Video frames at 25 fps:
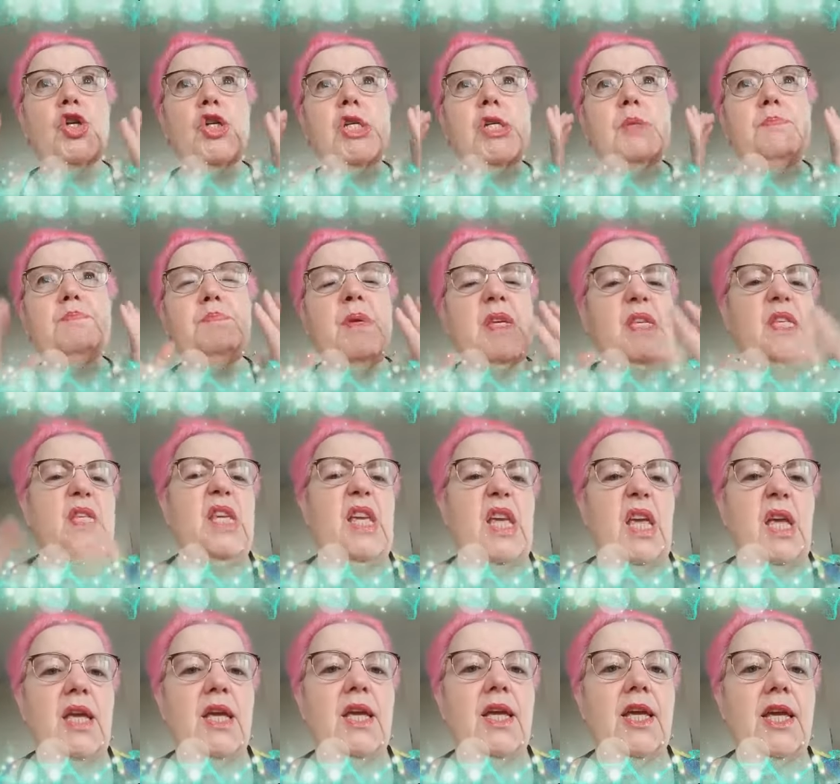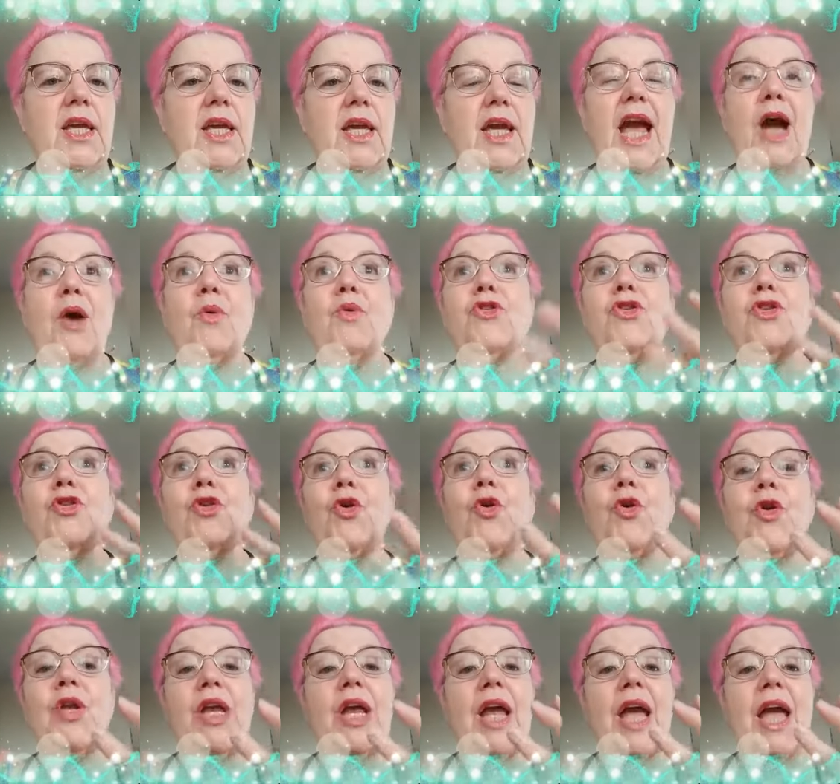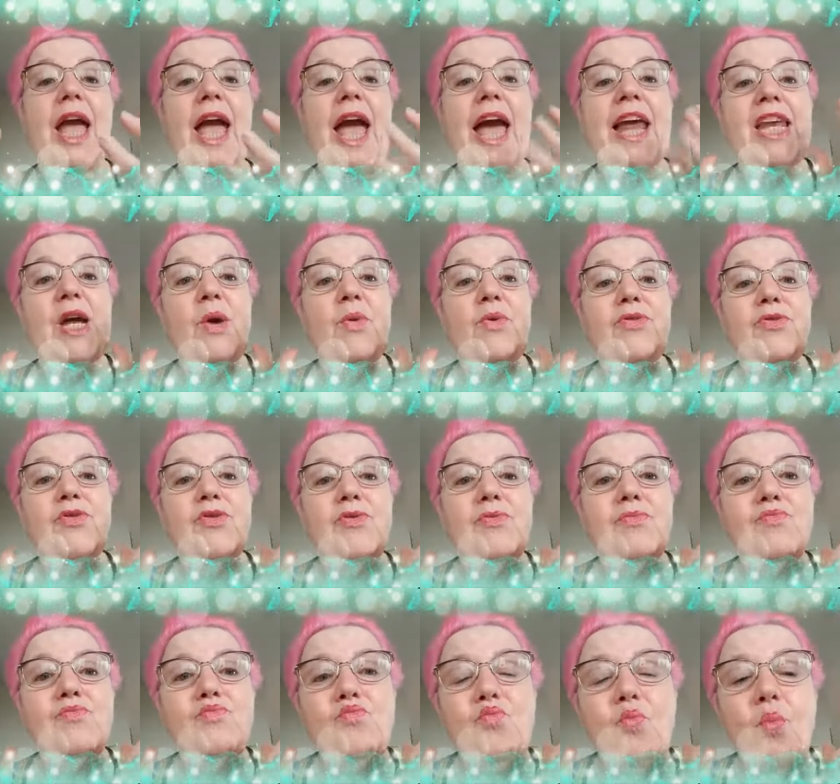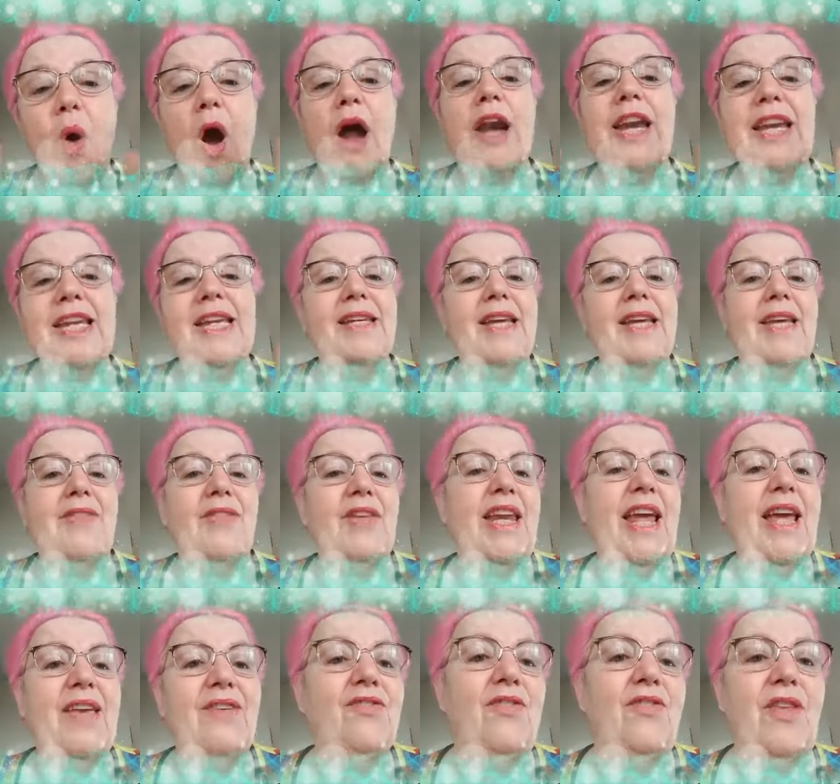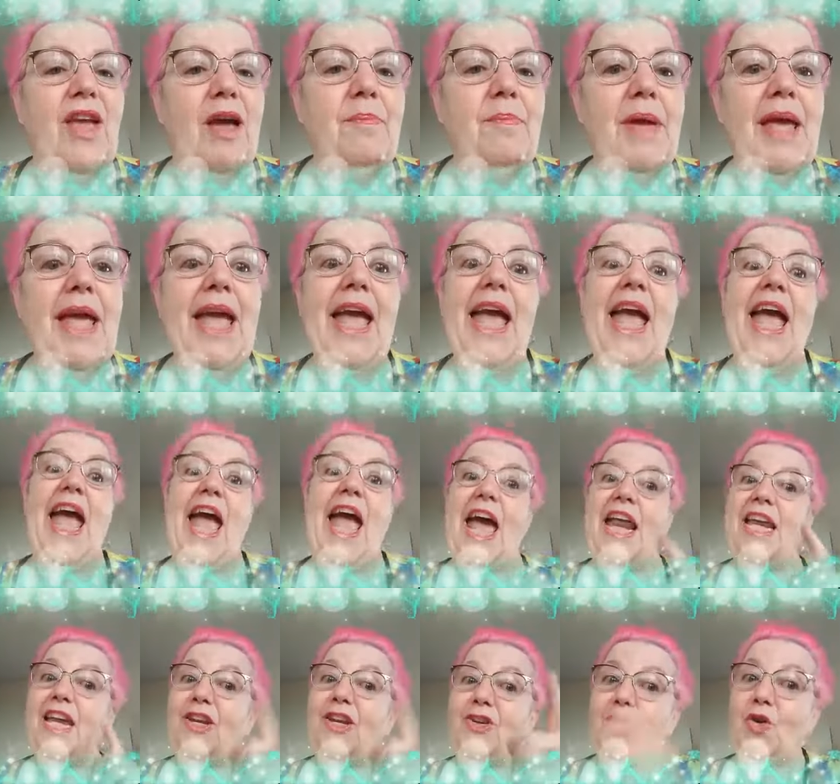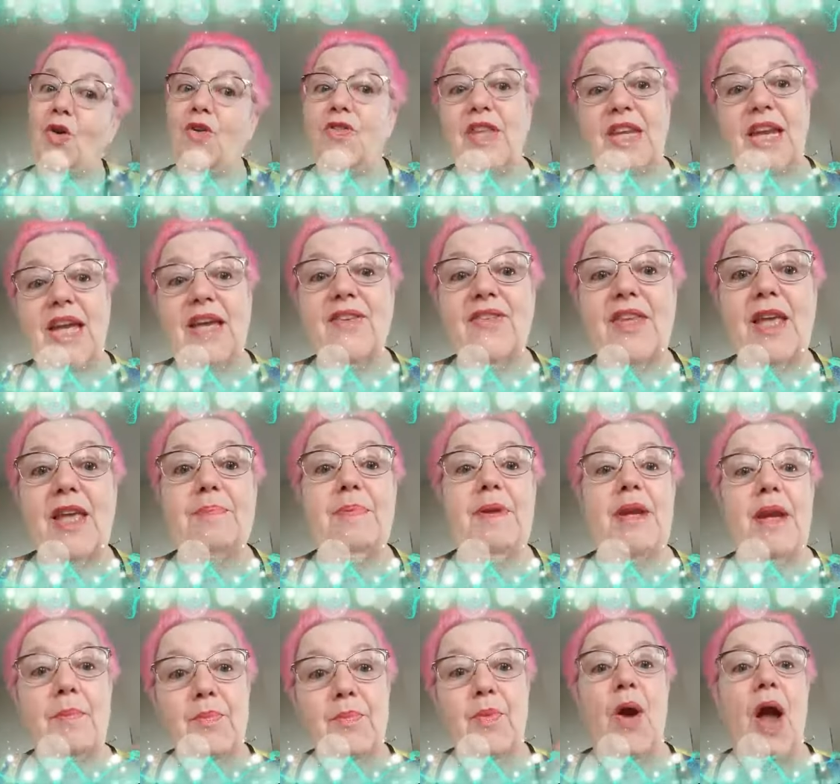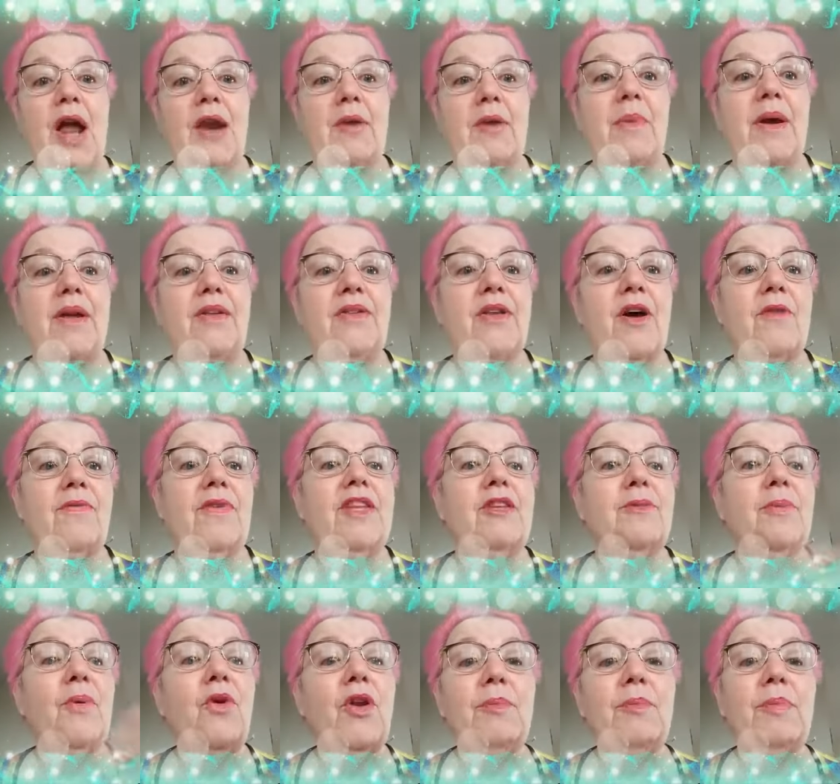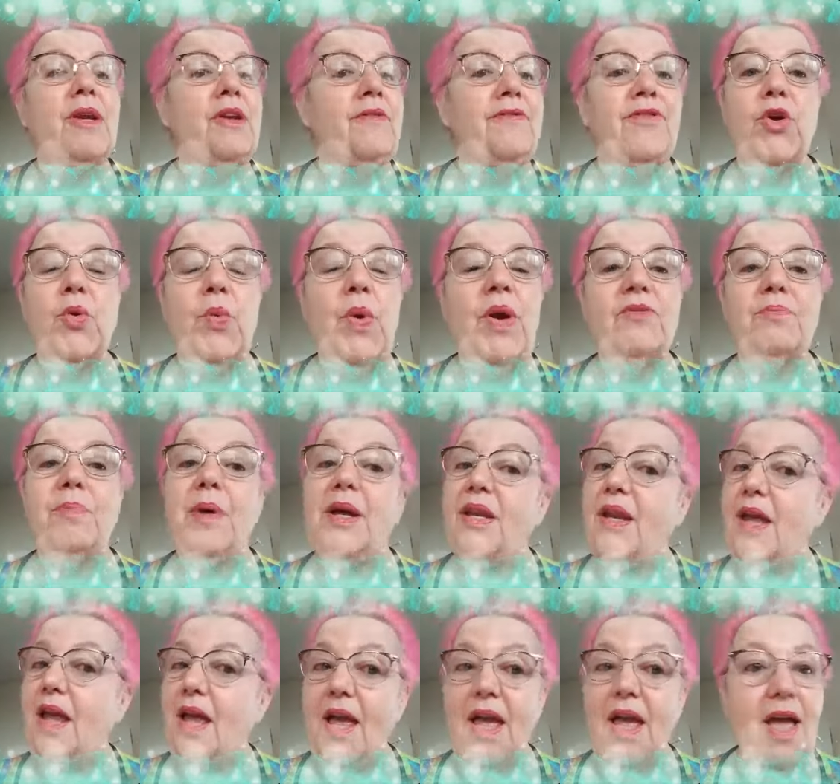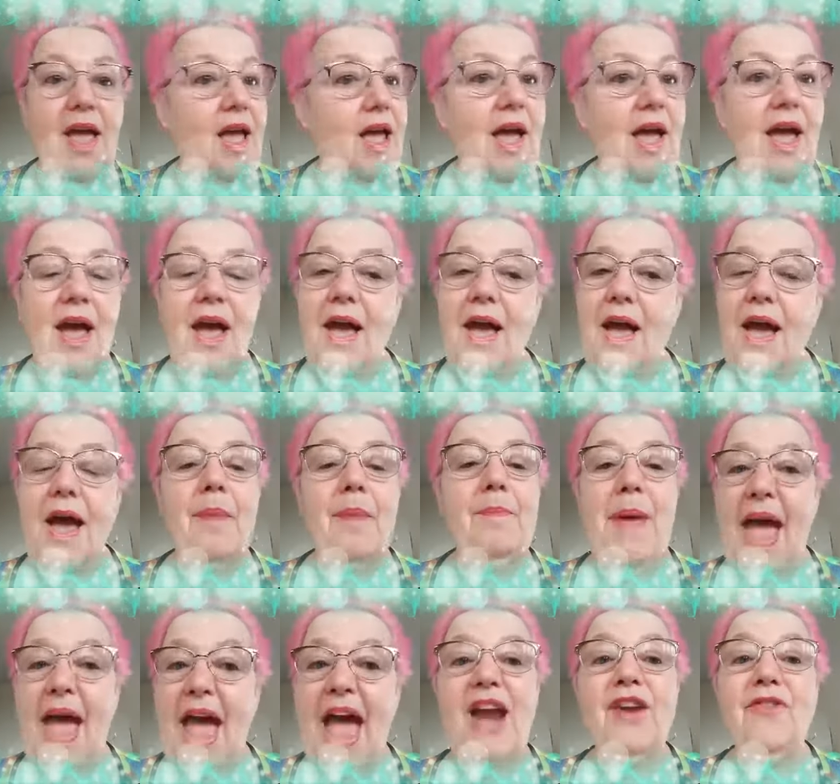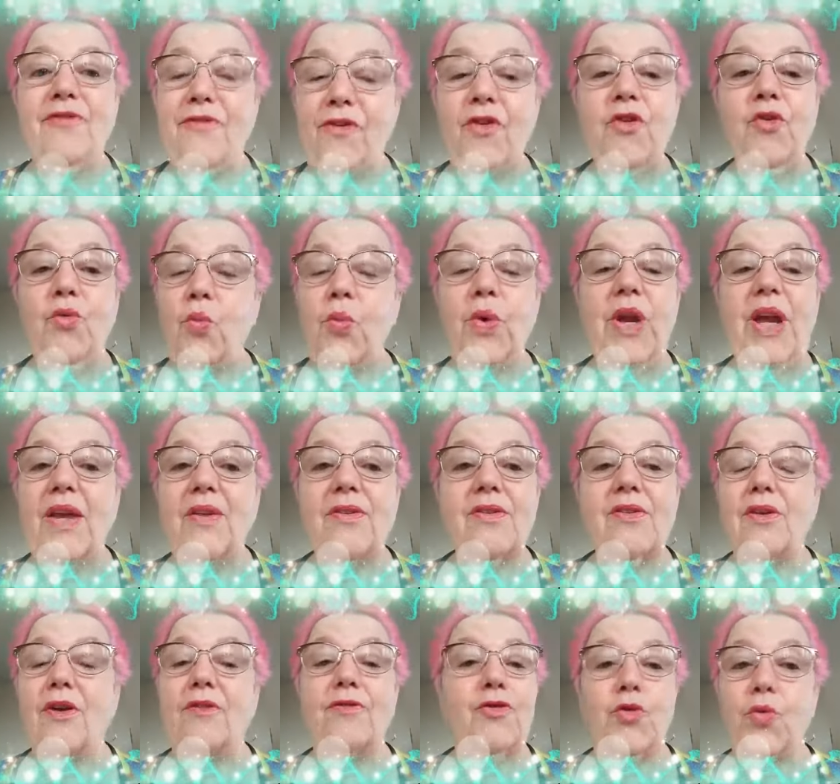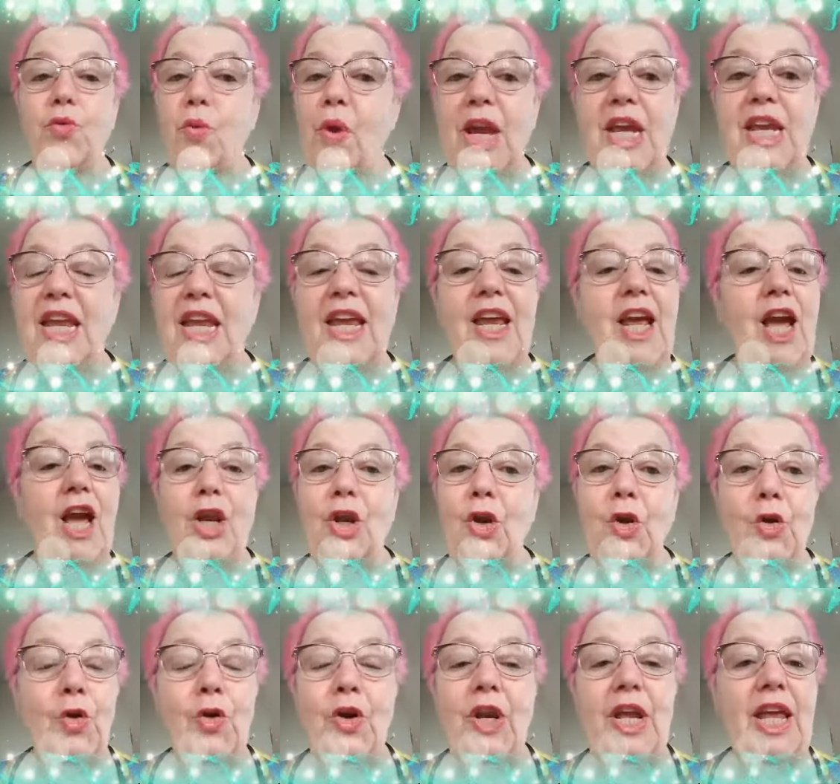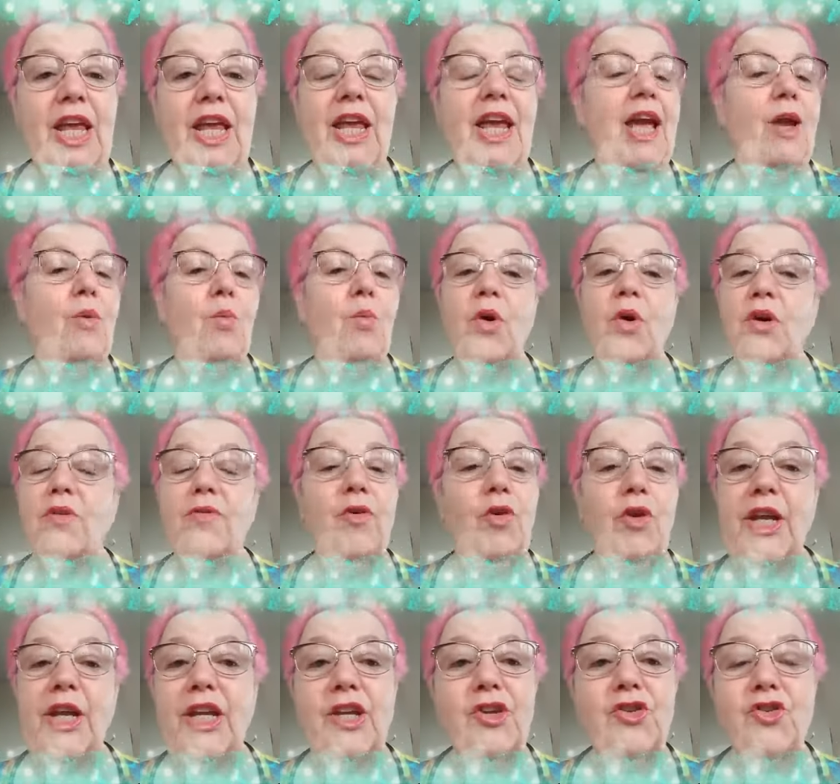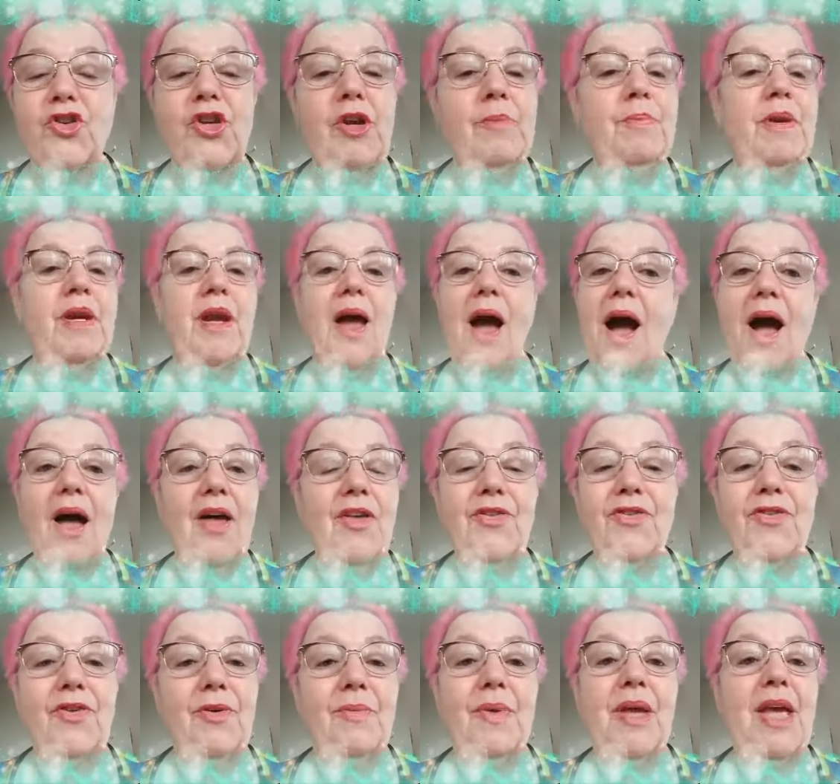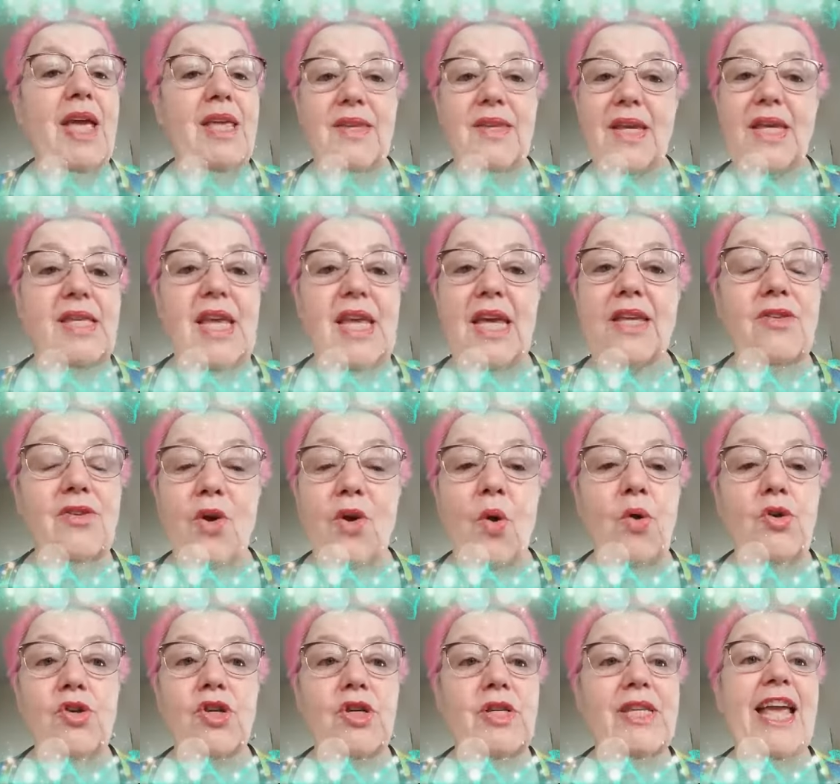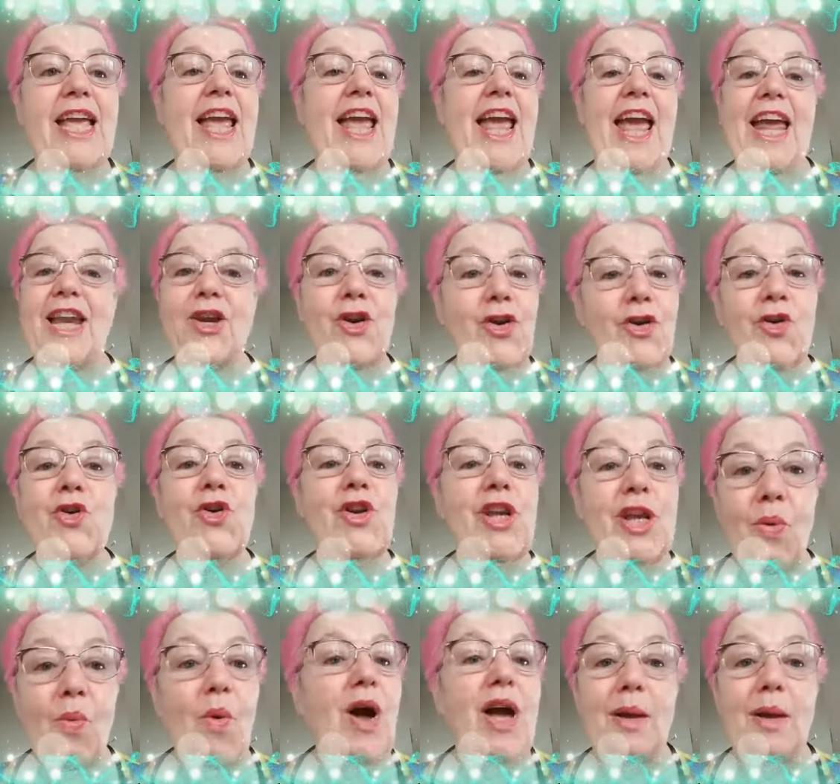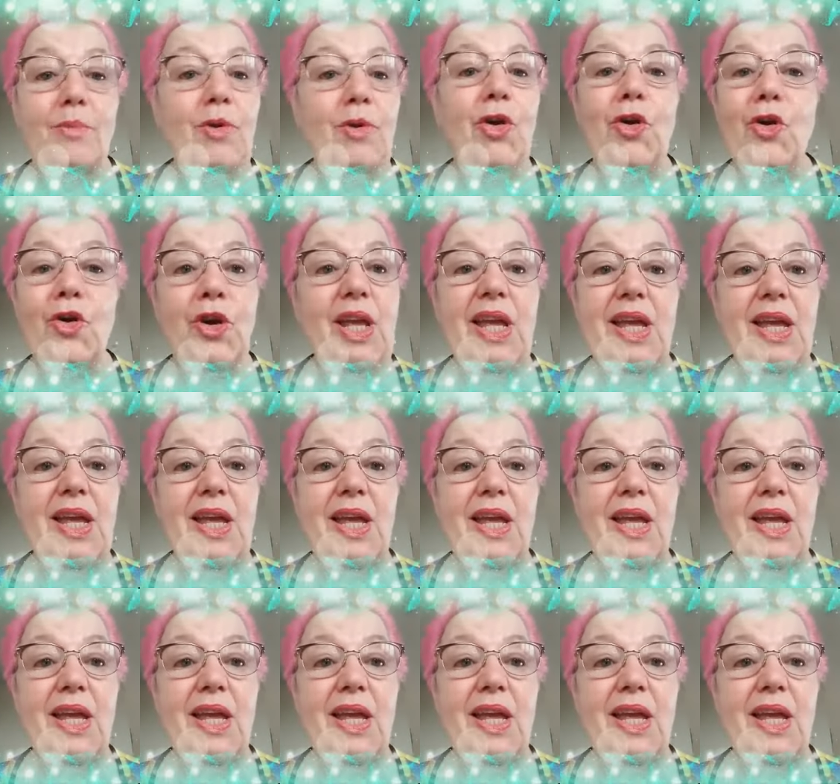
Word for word: missing. I was learning and I was wanting to take the next step. And I took the next step and I'm proud of myself. And it's only been a few weeks, but impactful weeks of training and learning and wonderful leadership and awesome success coaches and earning while I'm learning,